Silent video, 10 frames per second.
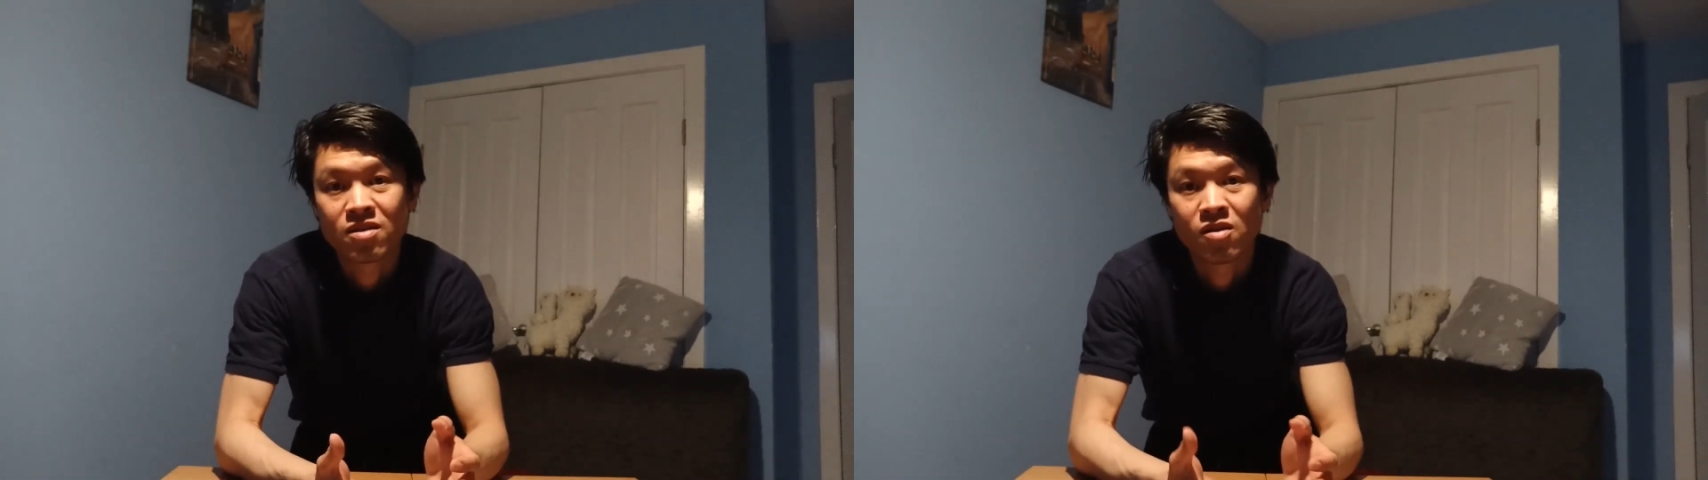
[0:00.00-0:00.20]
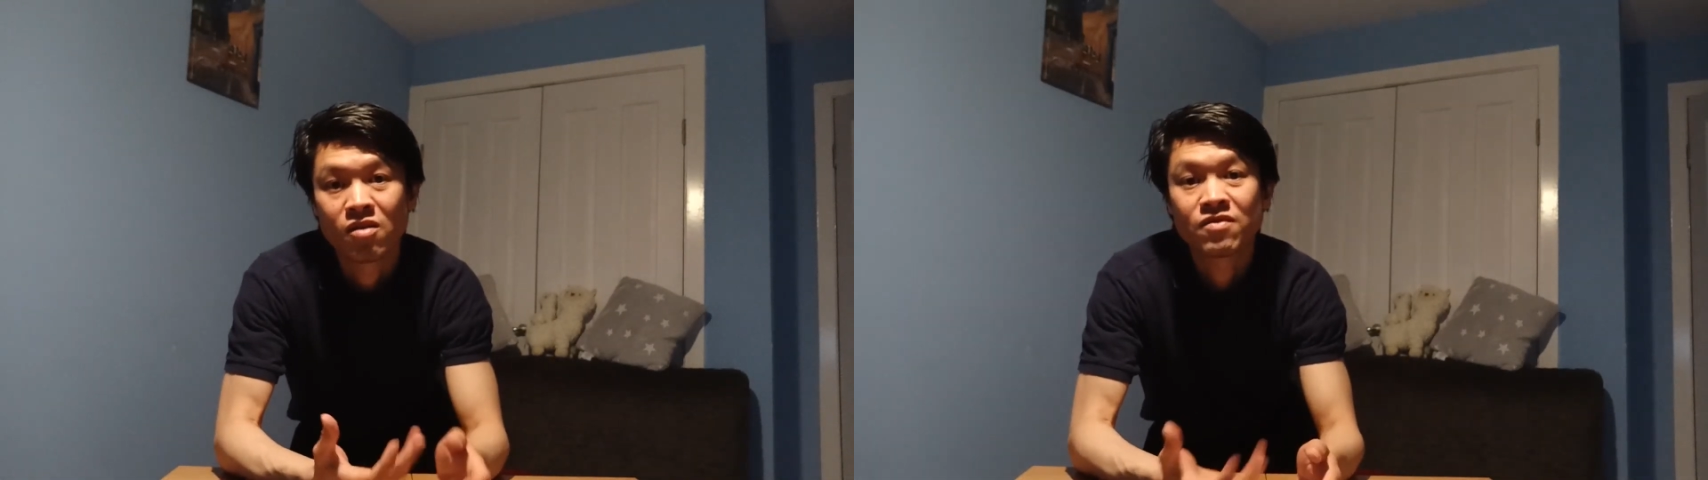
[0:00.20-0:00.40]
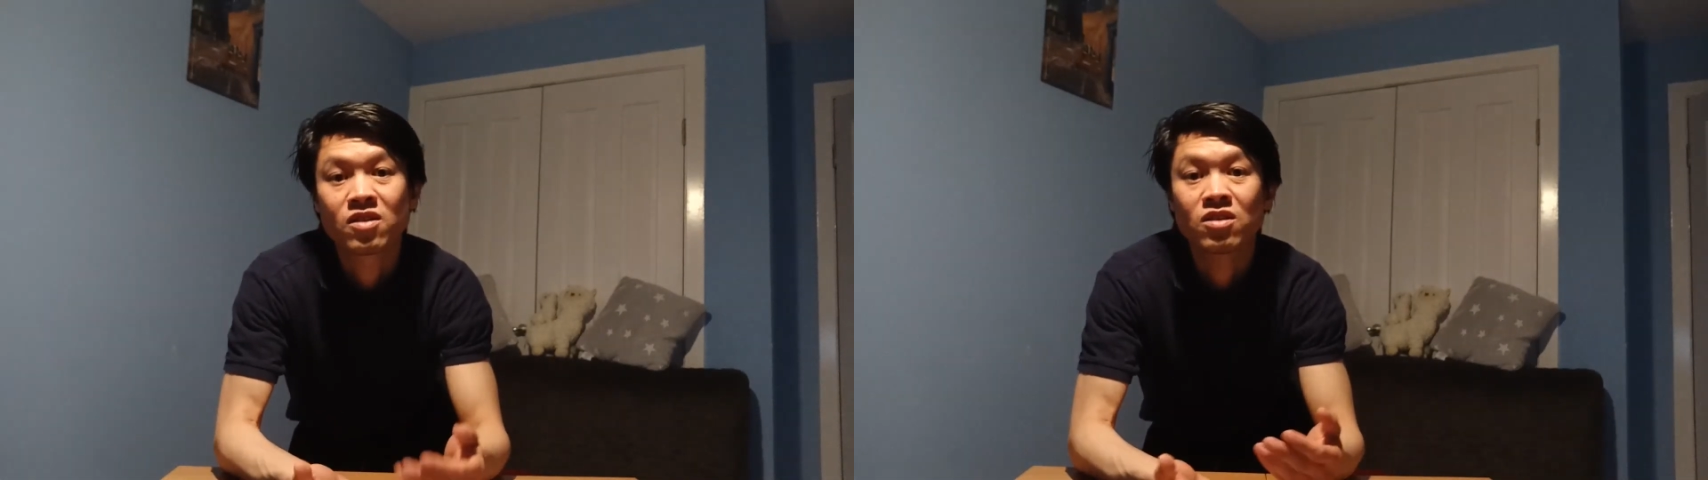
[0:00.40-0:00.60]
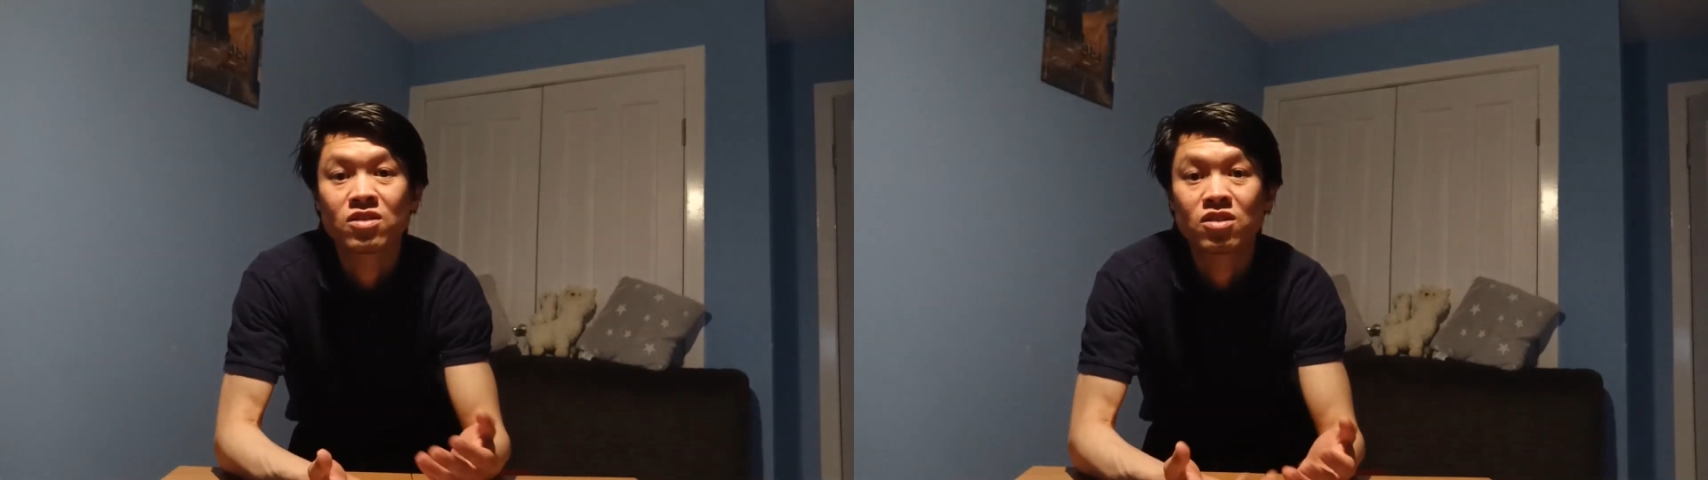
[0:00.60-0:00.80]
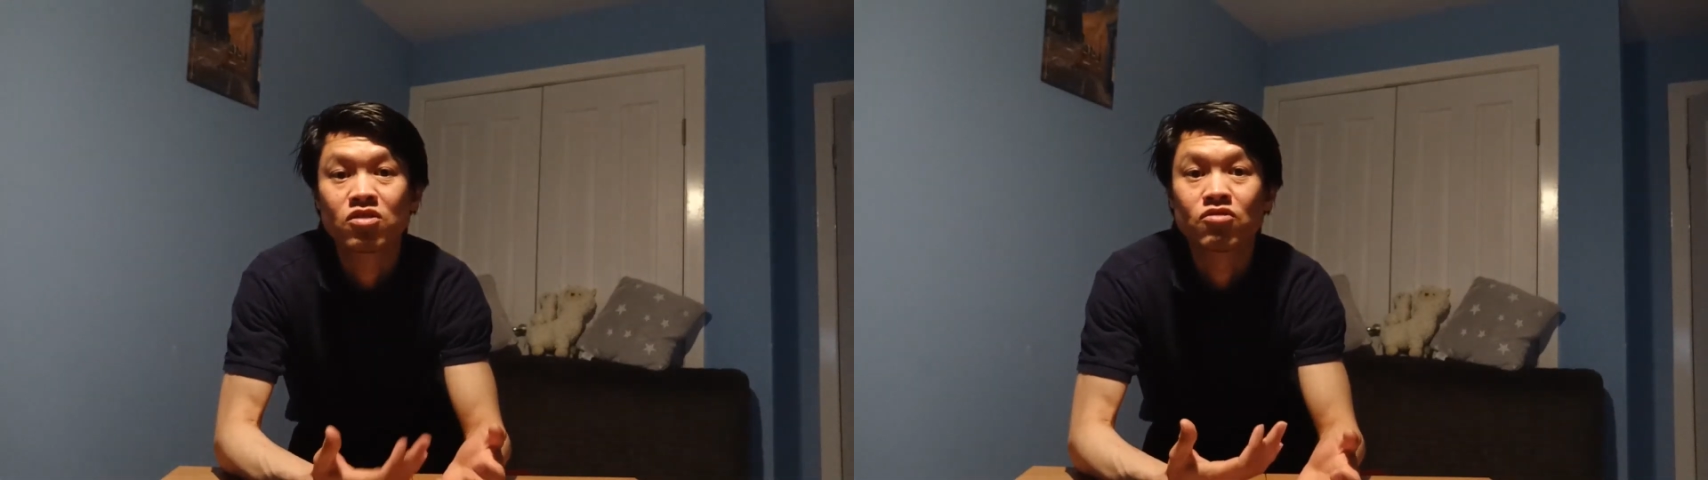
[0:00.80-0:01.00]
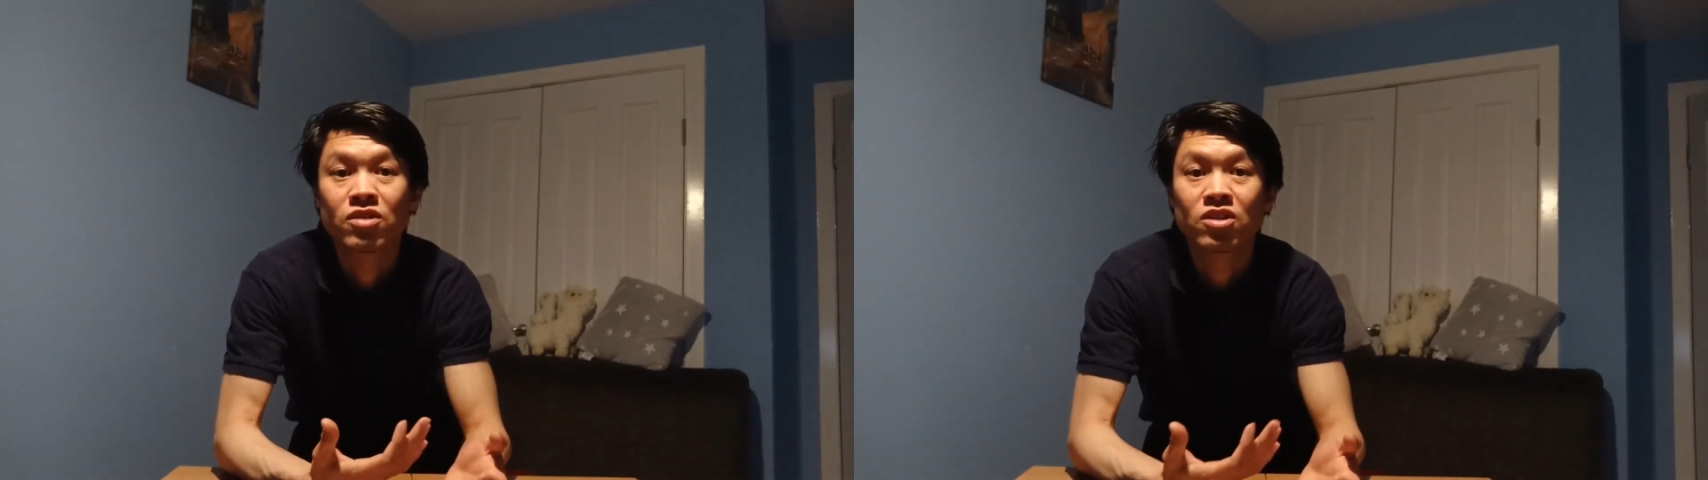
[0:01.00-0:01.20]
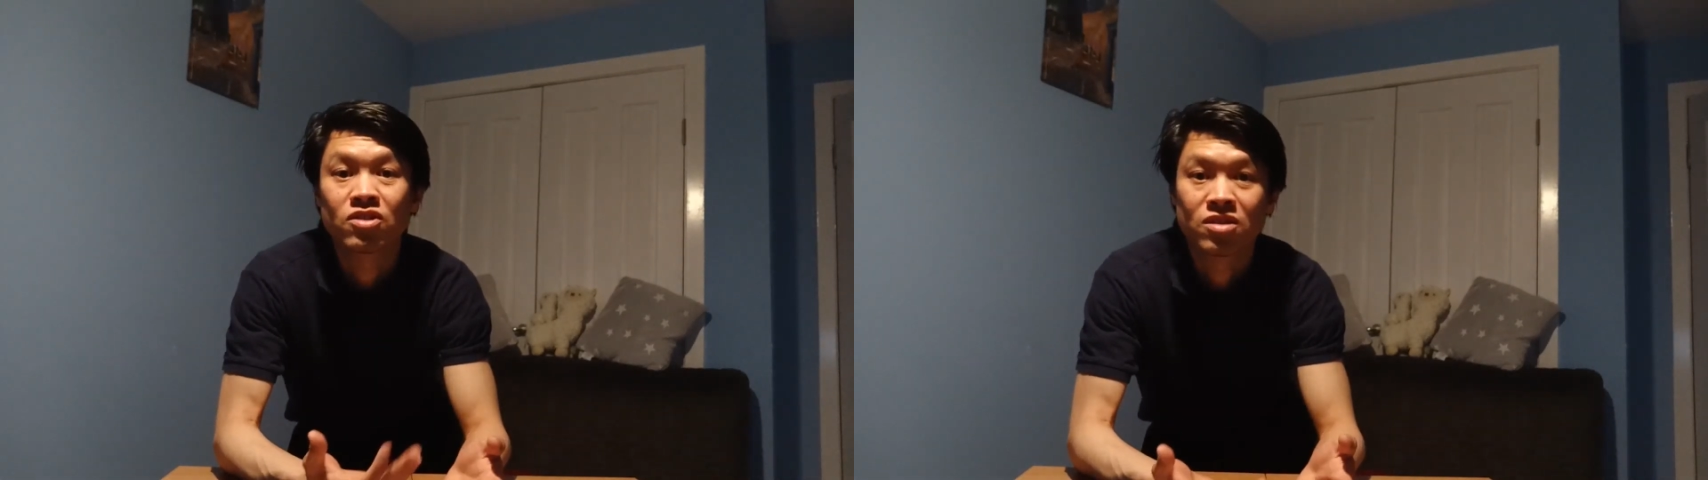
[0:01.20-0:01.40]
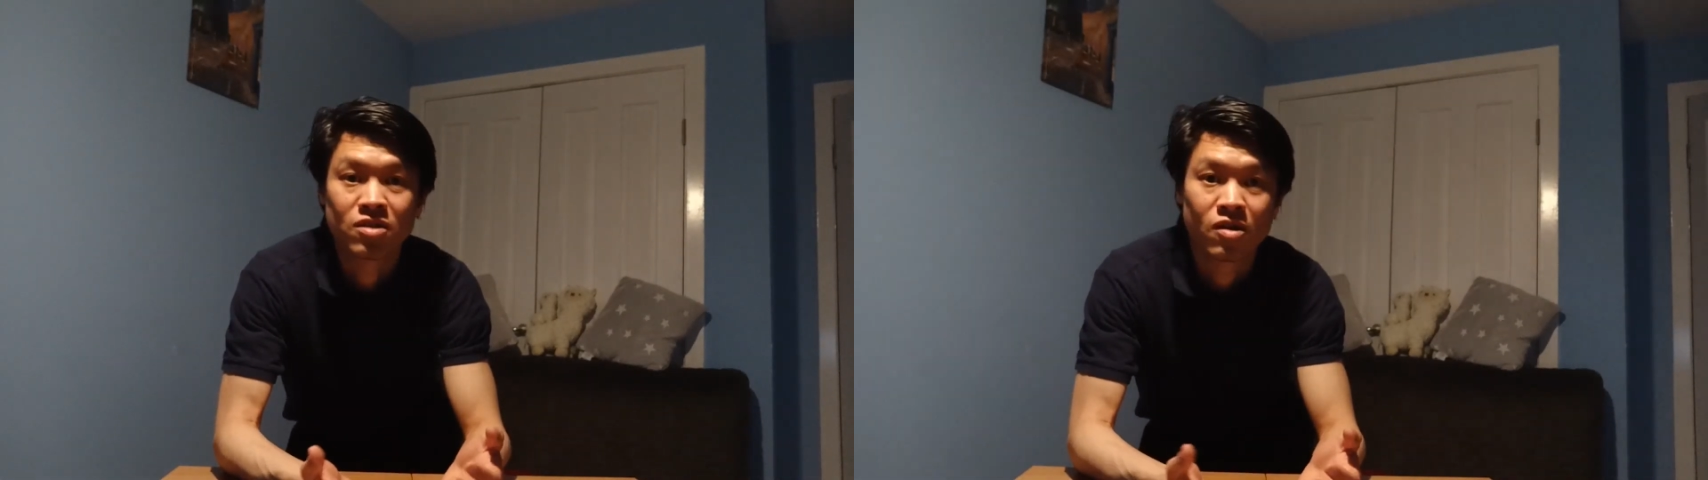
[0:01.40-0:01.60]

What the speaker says: of the consideration